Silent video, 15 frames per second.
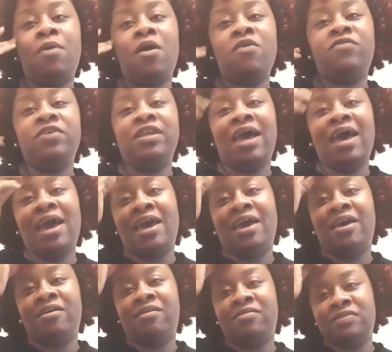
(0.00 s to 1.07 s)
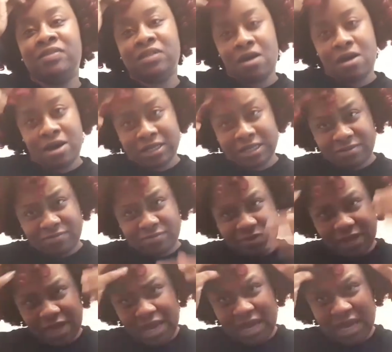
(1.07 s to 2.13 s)
Perfect Last
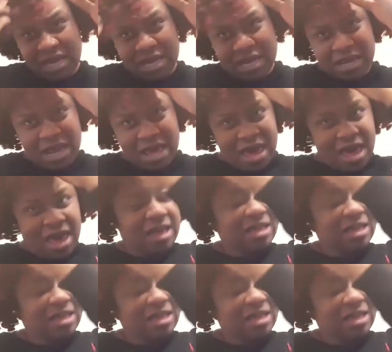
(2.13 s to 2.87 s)
and